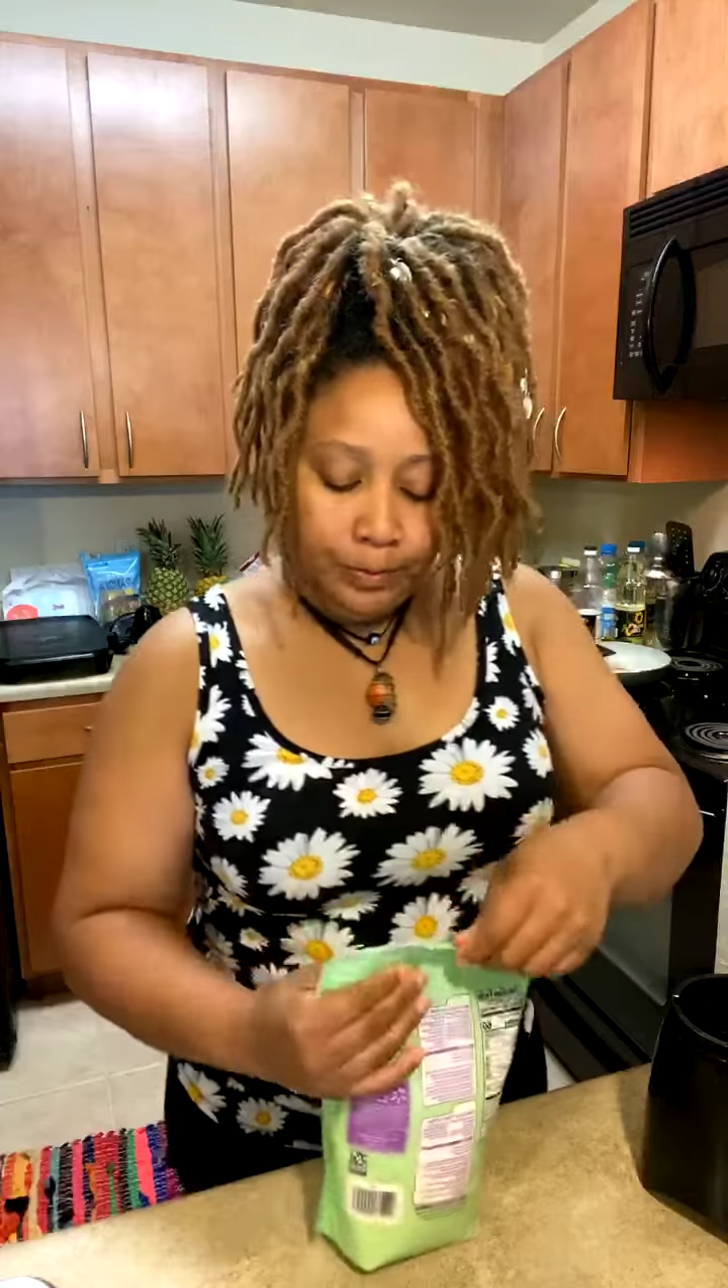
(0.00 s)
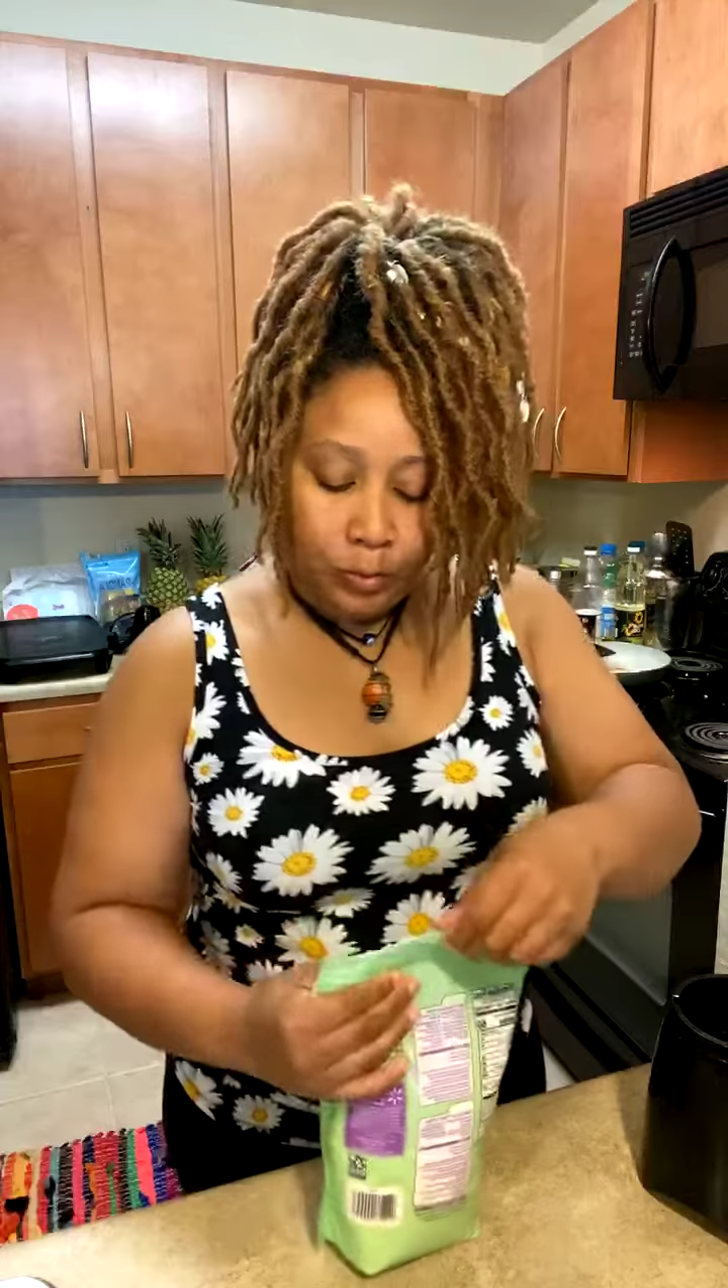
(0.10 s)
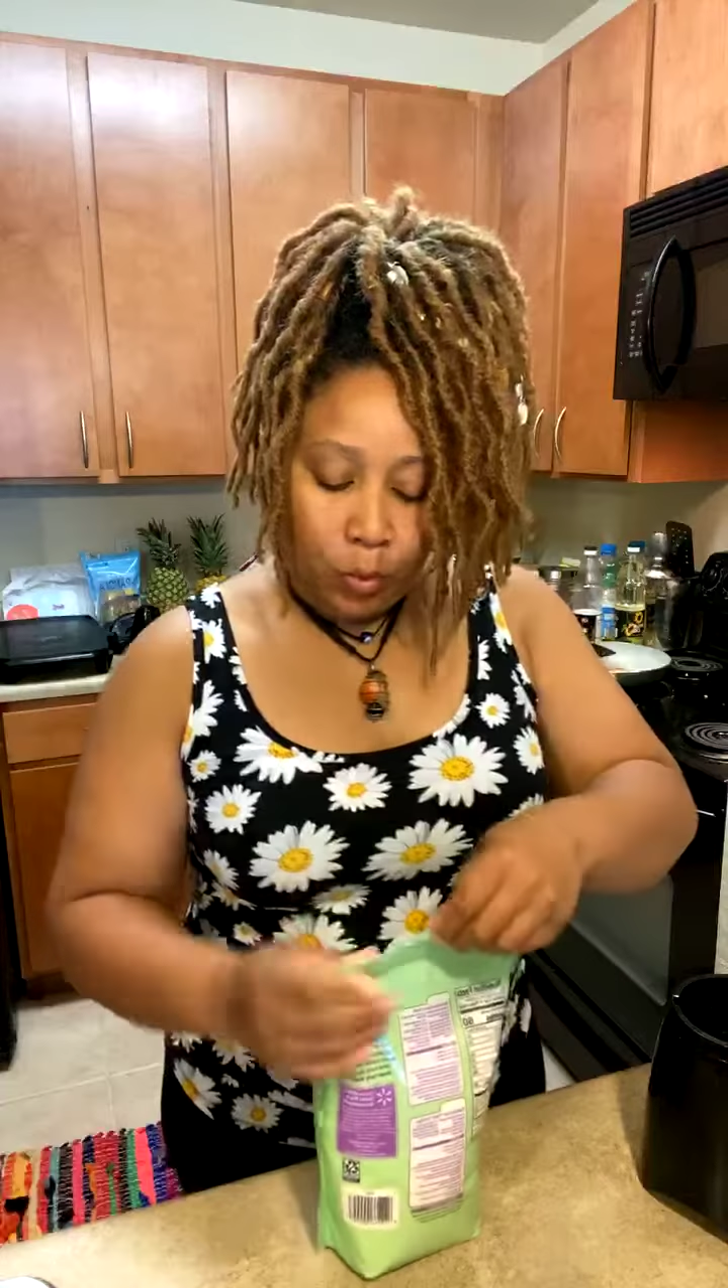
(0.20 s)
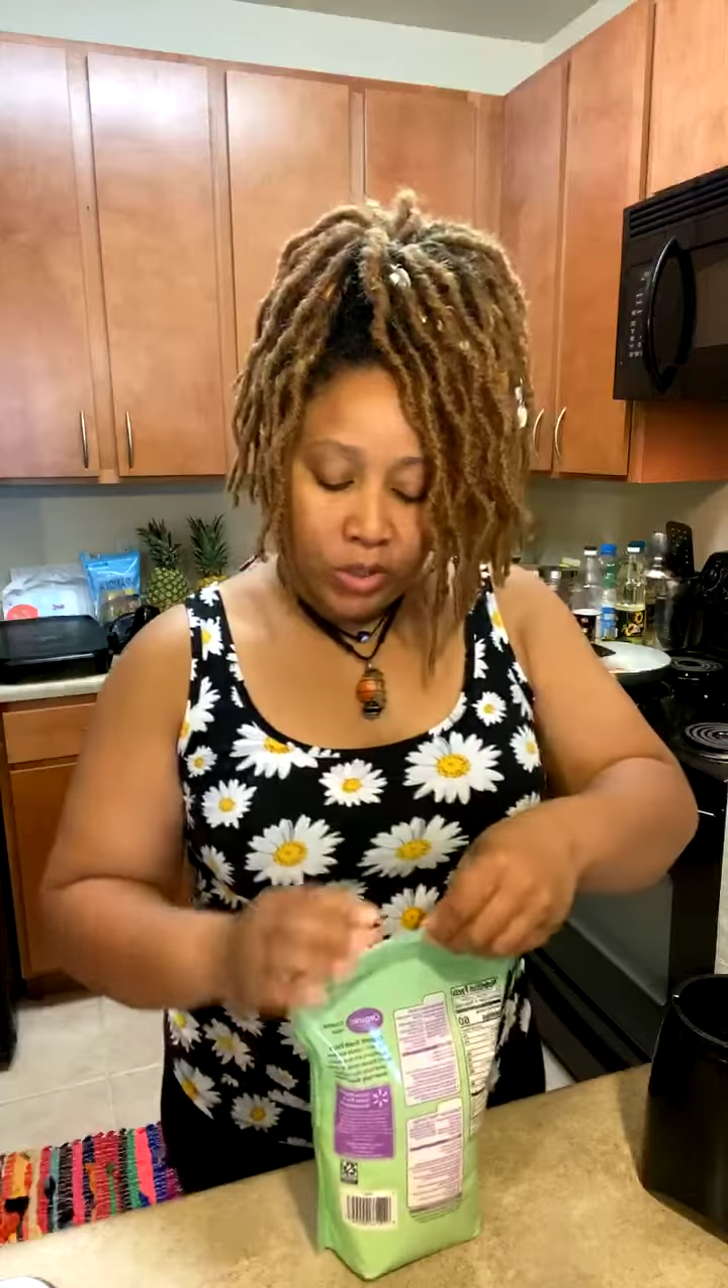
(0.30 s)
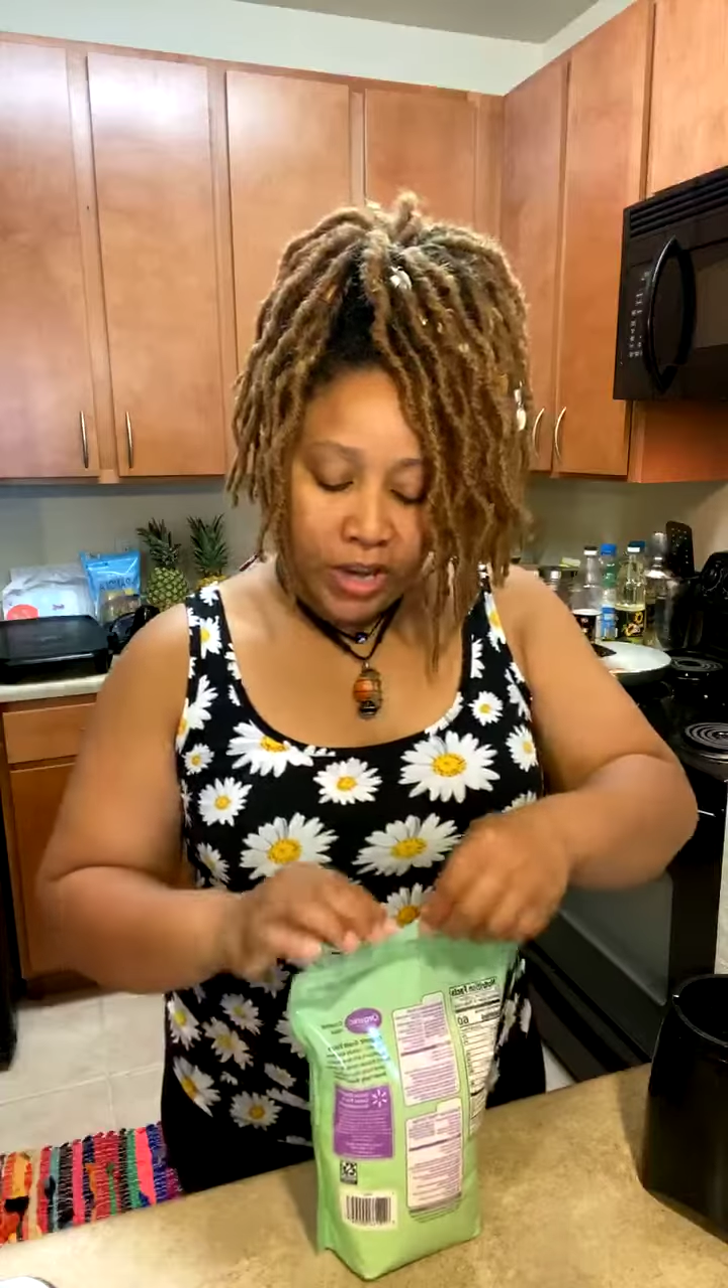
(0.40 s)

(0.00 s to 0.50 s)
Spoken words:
which I